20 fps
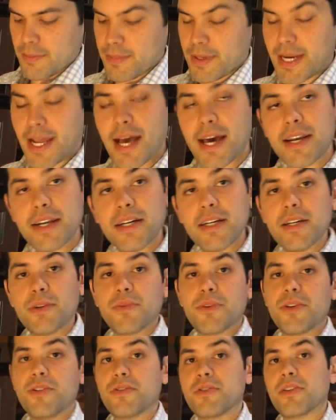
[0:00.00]
banana,
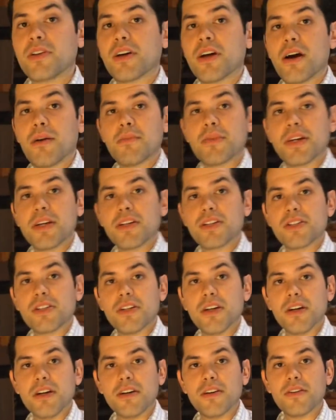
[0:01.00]
and we're using a
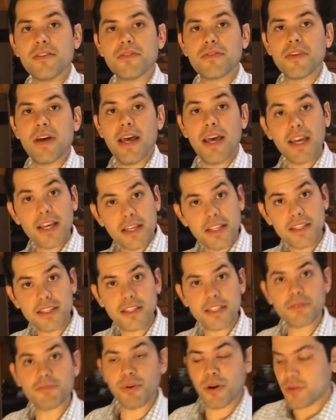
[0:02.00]
combination of
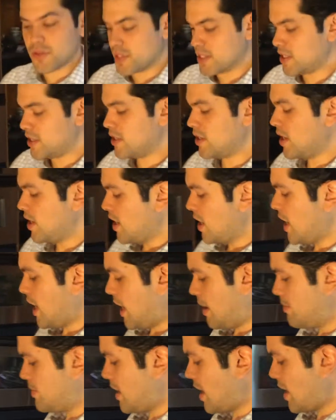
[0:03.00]
eggs as protein,
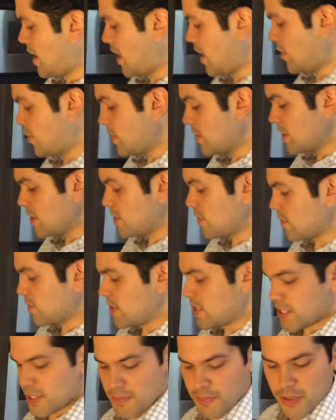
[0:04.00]
I really don't
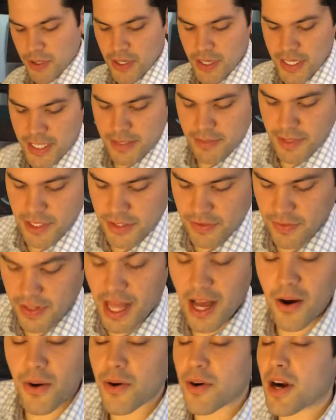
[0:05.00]
need to put as much
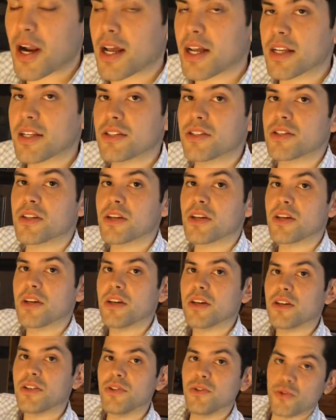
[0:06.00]
flour as
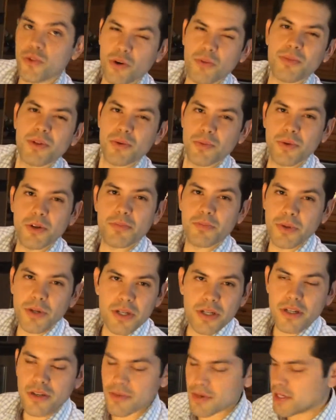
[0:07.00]
you normally would
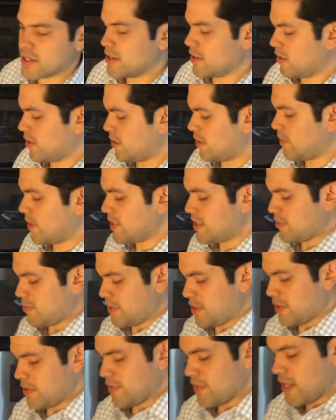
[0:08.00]
put in a regular
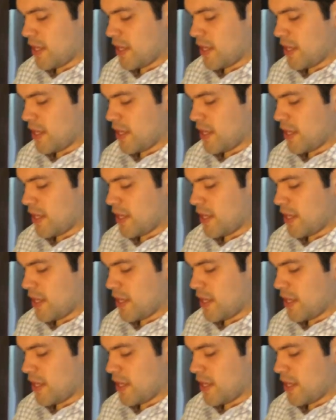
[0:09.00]
recipe.